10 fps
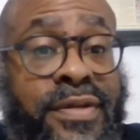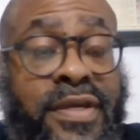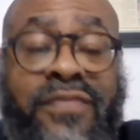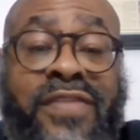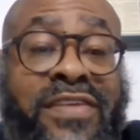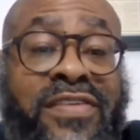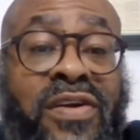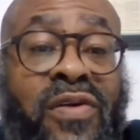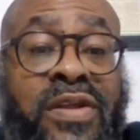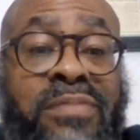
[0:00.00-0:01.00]
if that's the
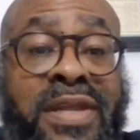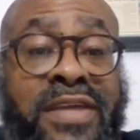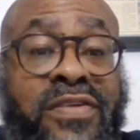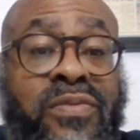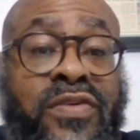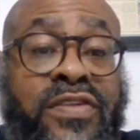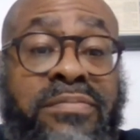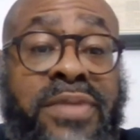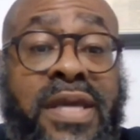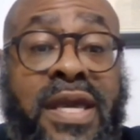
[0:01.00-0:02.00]
only place he wants to
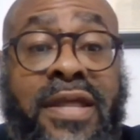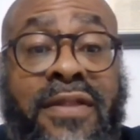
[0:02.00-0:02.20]
be at?